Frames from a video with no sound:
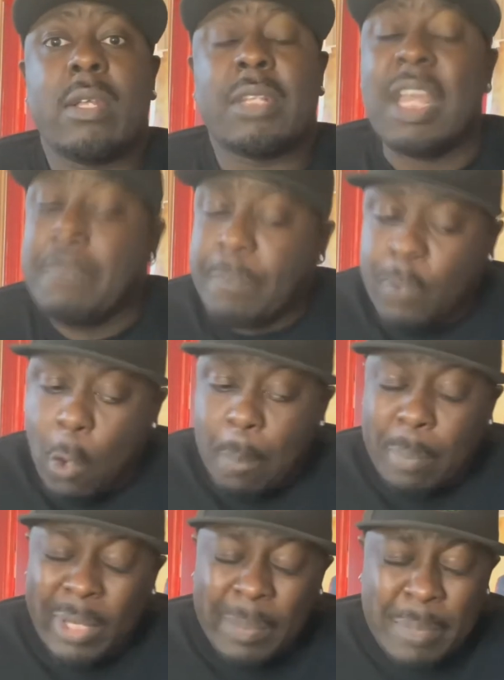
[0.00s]
They've com
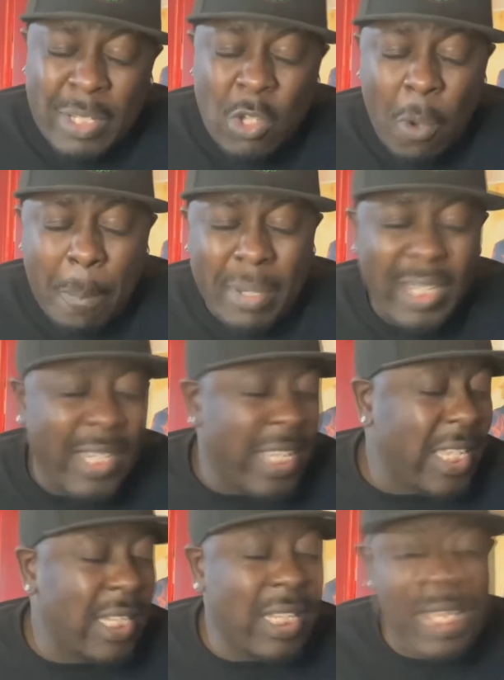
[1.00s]
been
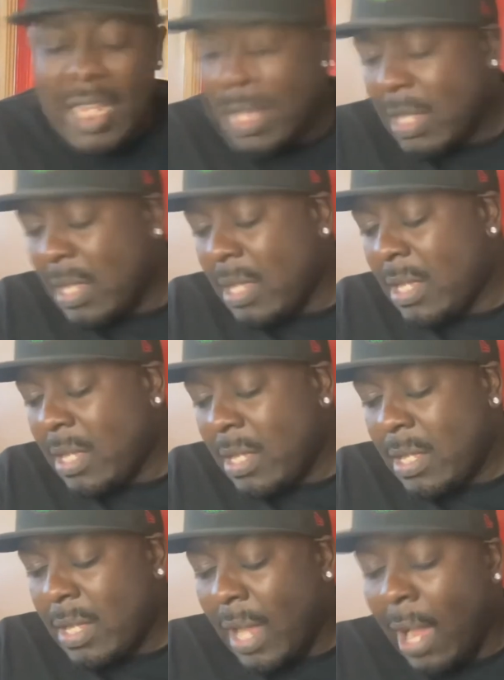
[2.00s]
completely
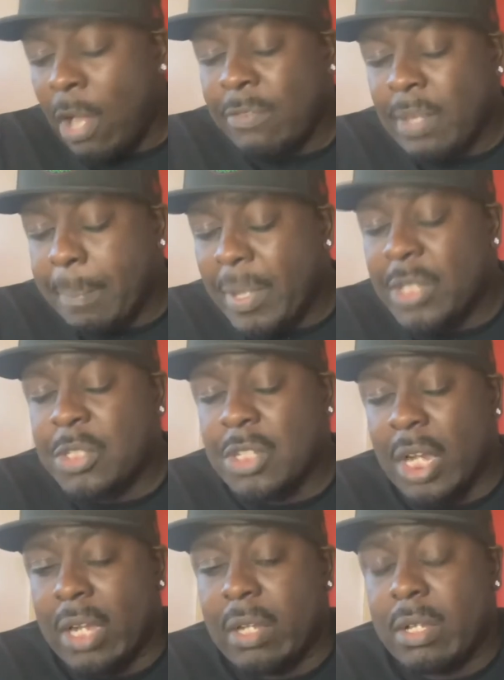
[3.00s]
out of the
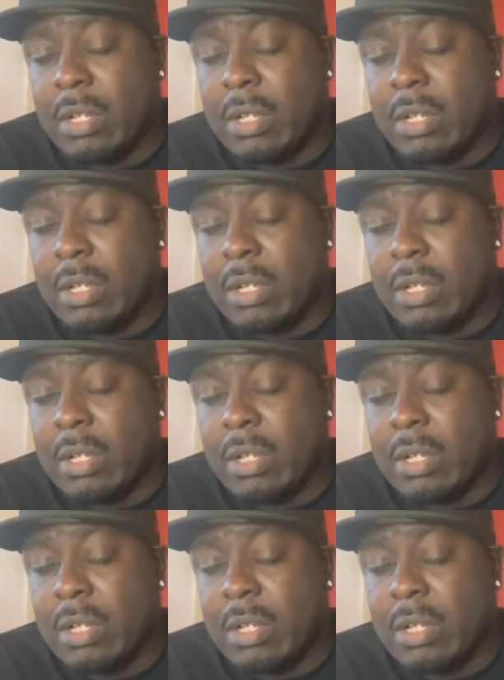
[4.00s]
picture